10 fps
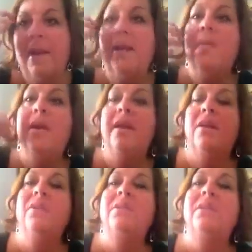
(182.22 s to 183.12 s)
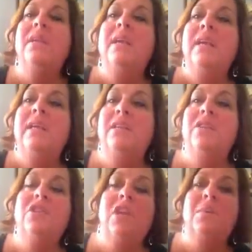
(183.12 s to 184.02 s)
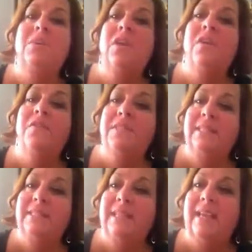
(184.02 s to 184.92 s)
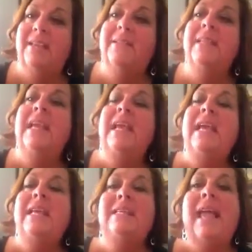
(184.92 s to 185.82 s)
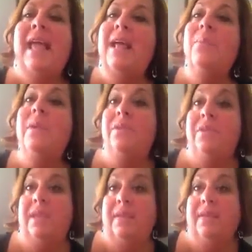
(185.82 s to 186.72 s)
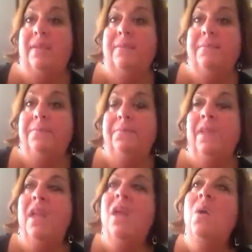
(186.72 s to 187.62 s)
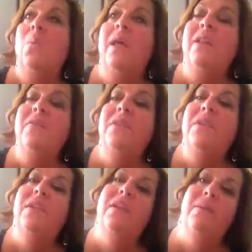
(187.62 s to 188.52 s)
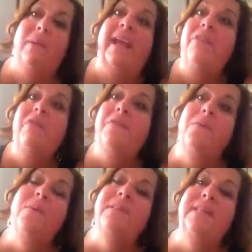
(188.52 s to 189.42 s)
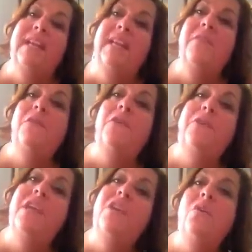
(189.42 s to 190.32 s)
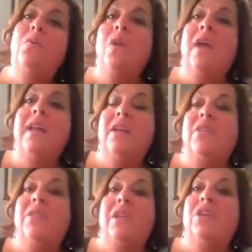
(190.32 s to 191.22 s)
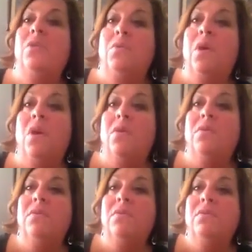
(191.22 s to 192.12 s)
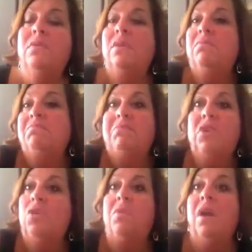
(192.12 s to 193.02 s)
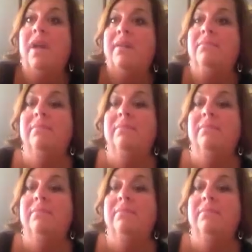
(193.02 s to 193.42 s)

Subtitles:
anyone else in terms of success is how we think. Henry Ford said, if you think you're right and think you're wrong, you're right.